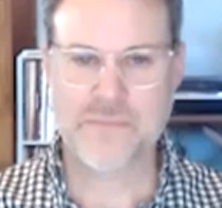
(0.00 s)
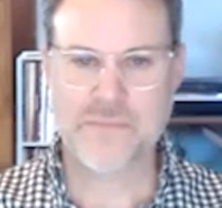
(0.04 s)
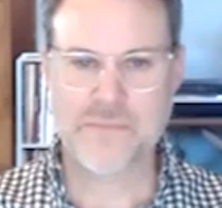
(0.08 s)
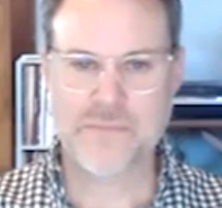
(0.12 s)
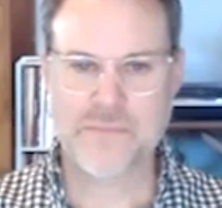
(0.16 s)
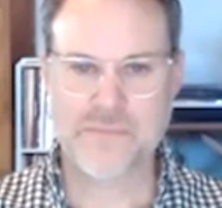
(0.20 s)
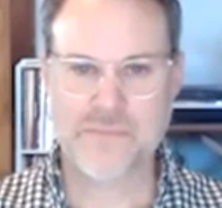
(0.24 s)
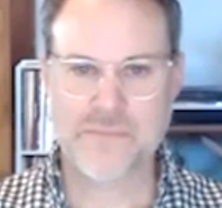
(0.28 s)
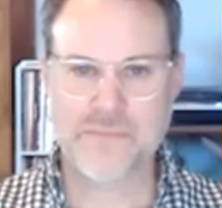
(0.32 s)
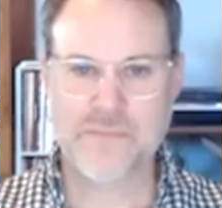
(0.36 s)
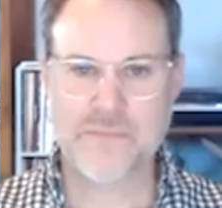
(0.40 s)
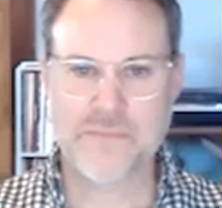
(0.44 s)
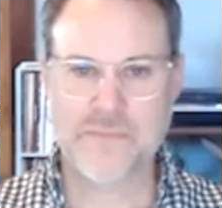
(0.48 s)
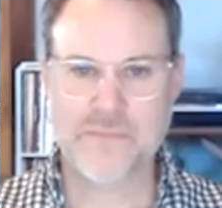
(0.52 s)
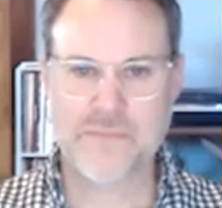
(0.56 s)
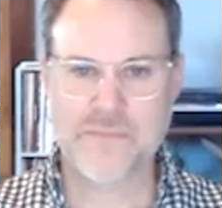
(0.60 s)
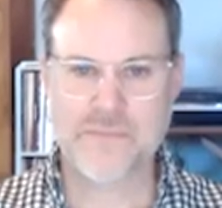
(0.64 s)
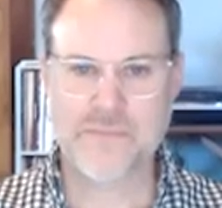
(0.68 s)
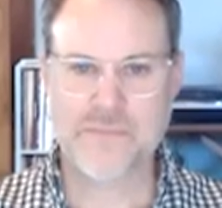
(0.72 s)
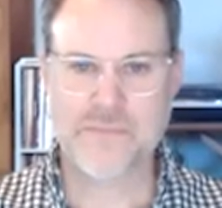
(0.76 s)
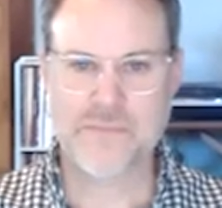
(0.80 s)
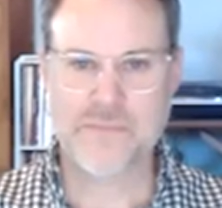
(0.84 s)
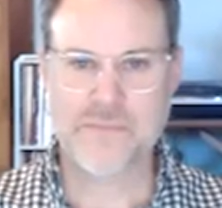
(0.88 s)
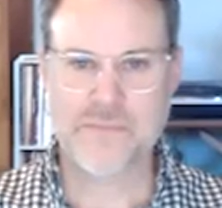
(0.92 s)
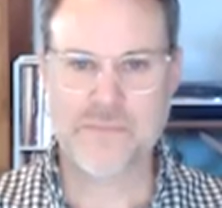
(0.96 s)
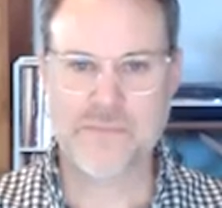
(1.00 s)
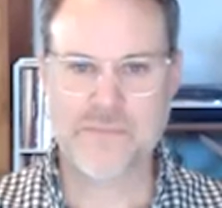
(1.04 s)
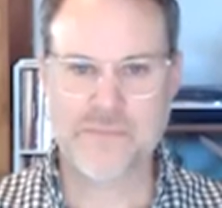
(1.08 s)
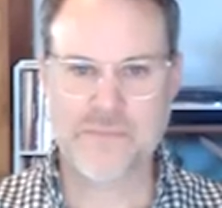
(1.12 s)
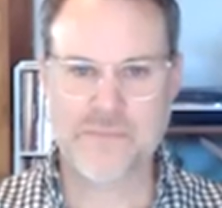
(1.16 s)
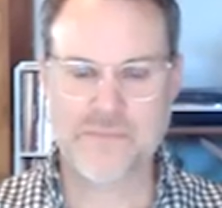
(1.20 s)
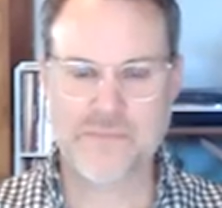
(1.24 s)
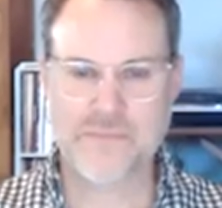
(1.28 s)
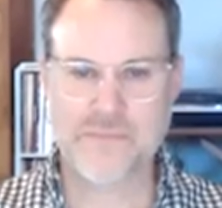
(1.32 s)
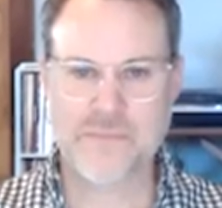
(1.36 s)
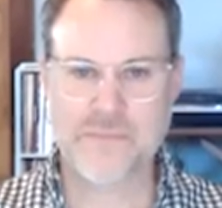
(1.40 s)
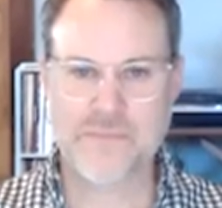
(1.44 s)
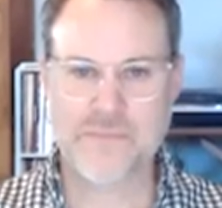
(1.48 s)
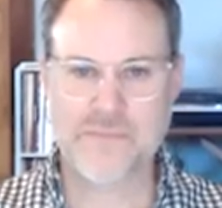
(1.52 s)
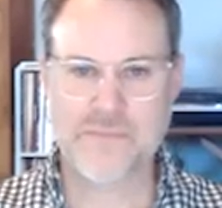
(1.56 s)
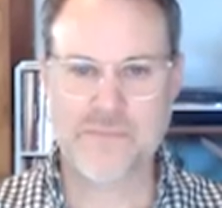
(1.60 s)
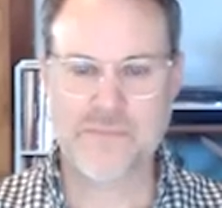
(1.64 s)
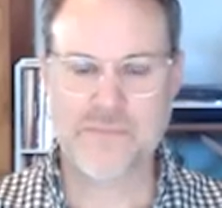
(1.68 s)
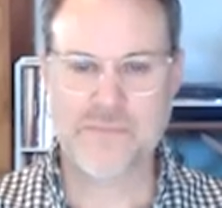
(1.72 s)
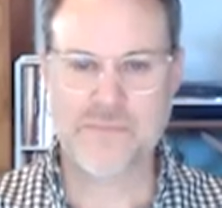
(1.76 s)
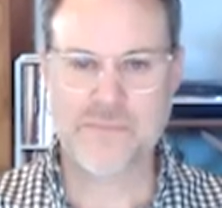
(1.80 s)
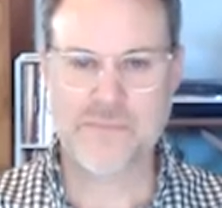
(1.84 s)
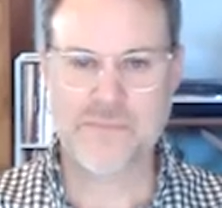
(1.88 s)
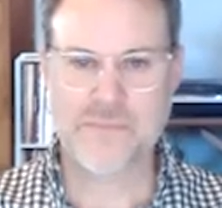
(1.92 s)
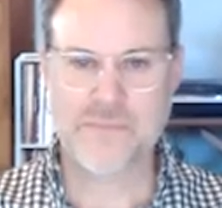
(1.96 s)

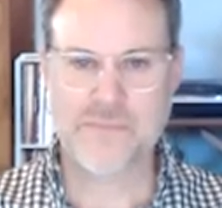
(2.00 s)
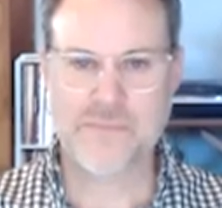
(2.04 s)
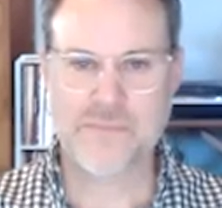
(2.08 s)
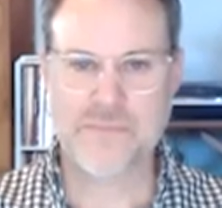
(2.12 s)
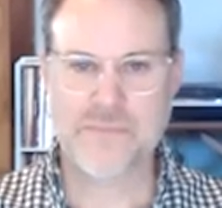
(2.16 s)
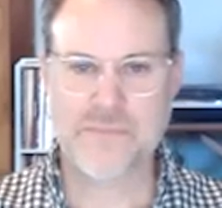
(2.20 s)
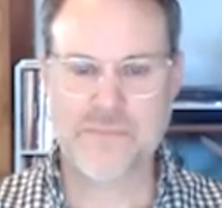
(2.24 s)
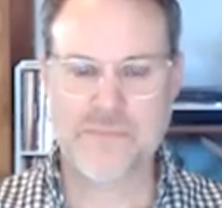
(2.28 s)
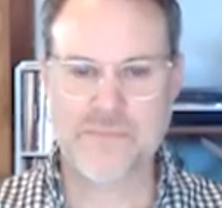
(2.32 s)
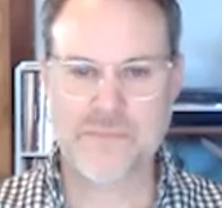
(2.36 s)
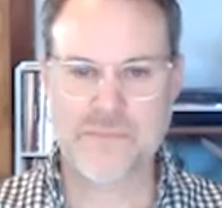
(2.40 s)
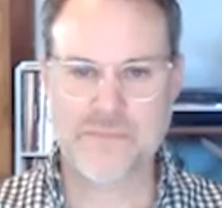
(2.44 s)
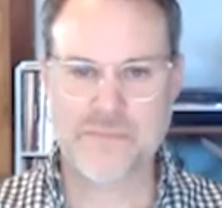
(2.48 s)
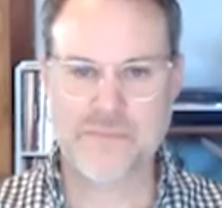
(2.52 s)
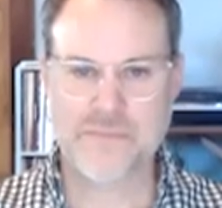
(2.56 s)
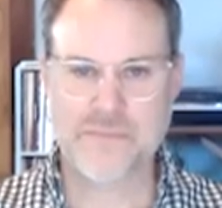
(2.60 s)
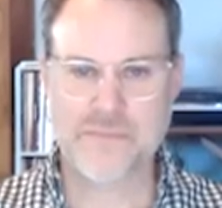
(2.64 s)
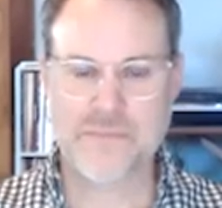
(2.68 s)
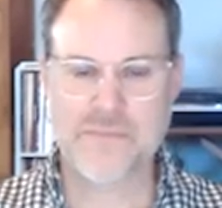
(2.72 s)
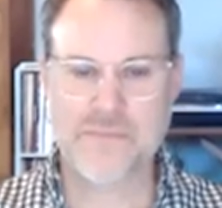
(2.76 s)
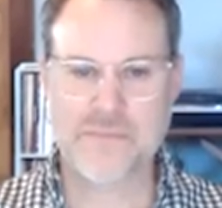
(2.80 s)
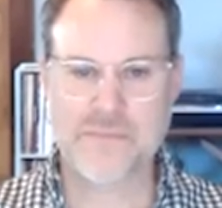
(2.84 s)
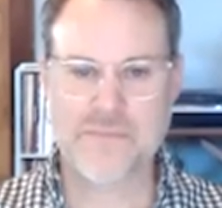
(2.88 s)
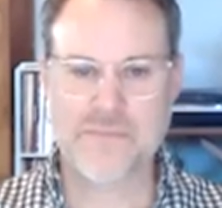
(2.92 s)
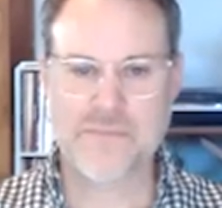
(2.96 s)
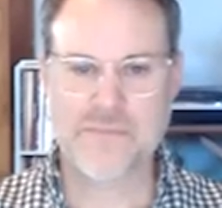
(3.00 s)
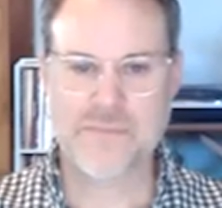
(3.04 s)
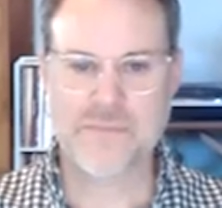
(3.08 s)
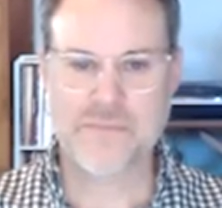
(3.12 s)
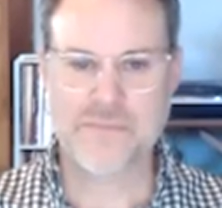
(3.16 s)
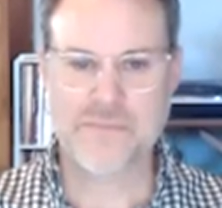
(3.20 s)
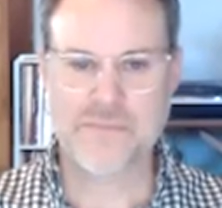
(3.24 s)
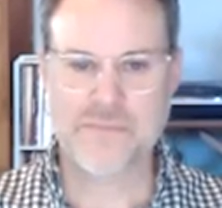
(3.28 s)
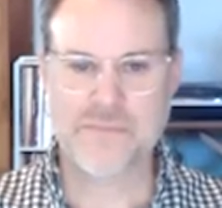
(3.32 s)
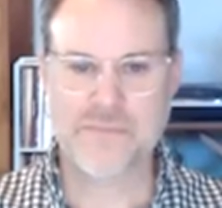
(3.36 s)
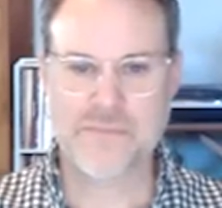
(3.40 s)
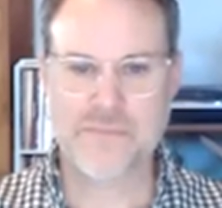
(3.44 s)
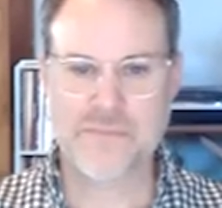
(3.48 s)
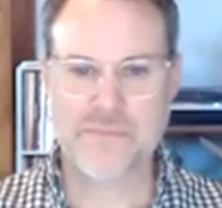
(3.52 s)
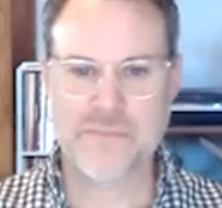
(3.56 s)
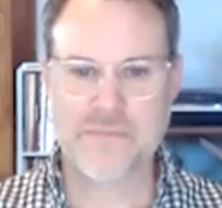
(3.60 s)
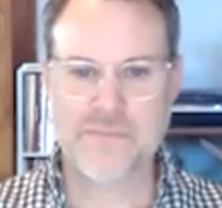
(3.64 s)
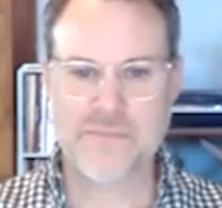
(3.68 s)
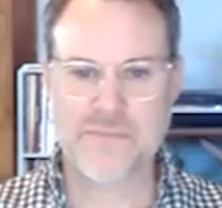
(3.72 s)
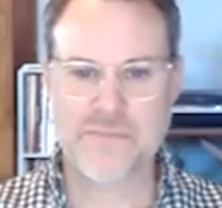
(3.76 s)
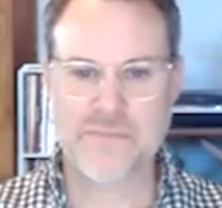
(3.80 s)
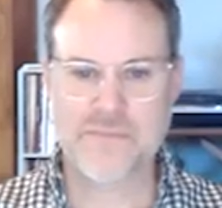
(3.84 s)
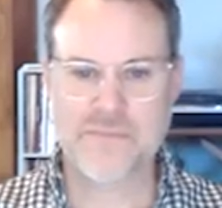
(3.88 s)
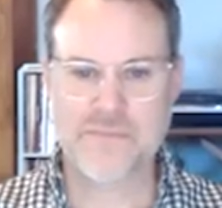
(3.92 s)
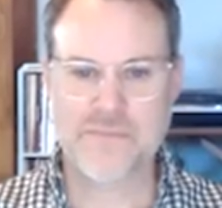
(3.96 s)

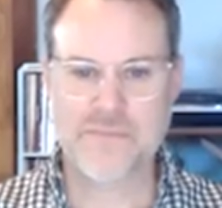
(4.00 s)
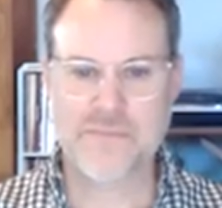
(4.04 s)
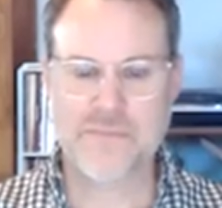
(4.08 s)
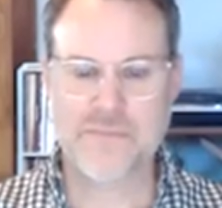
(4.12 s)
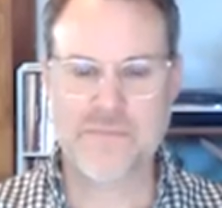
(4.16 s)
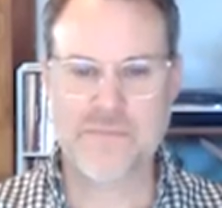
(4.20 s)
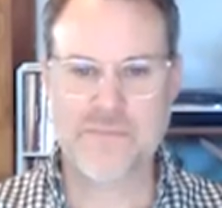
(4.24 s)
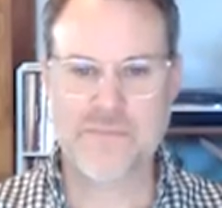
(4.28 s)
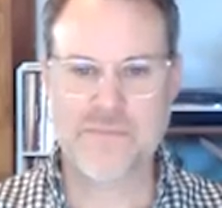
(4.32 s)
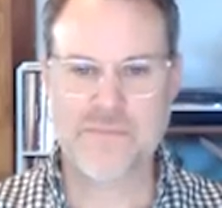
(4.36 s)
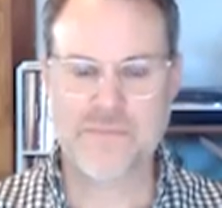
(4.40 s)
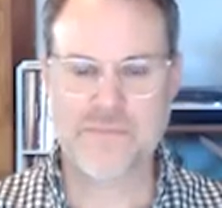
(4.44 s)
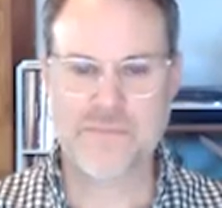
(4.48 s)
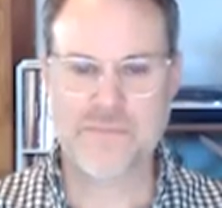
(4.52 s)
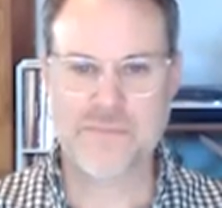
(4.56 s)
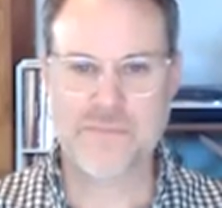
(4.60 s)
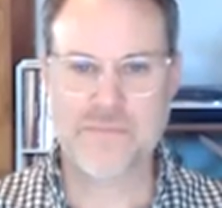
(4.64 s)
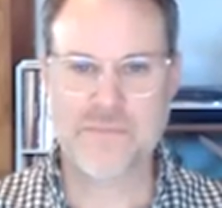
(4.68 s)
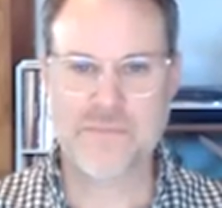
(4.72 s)
(not speaking)